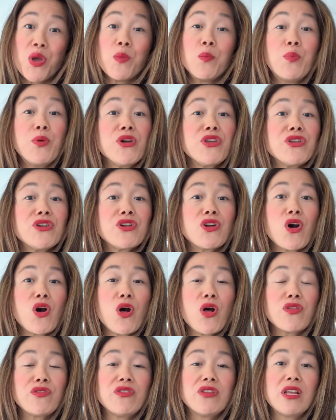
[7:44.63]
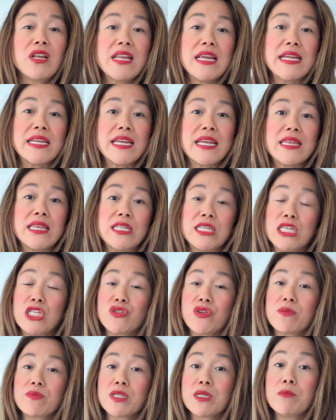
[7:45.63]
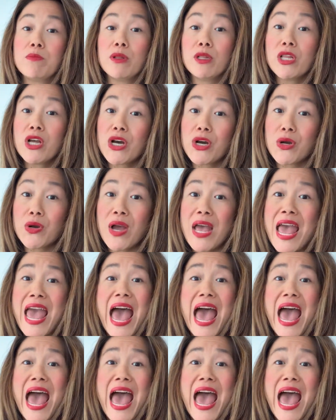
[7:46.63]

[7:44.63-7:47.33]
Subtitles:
Book your call through the link in the description below,